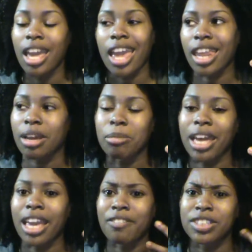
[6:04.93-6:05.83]
And I'm
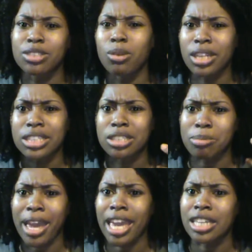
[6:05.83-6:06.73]
like, if it's doing this to
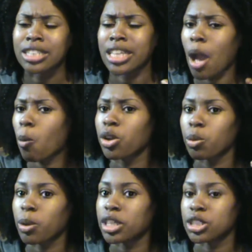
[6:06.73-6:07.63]
my edges, I wonder
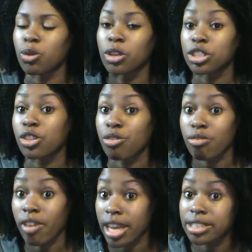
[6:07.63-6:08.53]
what it's doing to the
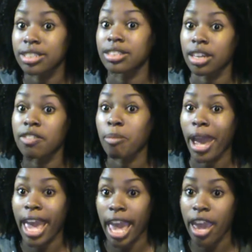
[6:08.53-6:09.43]
rest of my
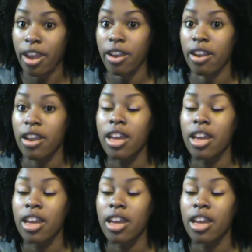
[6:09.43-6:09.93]
hair.